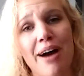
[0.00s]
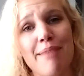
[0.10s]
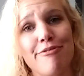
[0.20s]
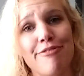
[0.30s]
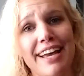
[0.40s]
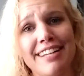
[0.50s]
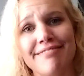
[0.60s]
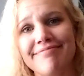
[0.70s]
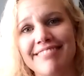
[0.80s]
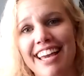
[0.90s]
I'm a
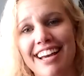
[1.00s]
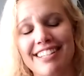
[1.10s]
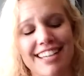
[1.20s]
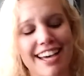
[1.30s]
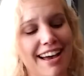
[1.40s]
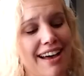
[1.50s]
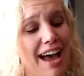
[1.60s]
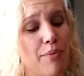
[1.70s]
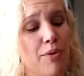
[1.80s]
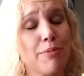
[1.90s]
fan, and uh,
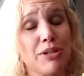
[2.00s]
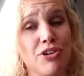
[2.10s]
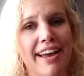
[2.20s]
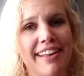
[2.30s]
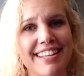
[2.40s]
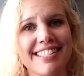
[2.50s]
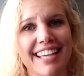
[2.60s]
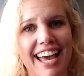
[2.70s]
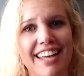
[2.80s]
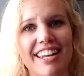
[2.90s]
I will be trying this
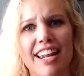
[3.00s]
again.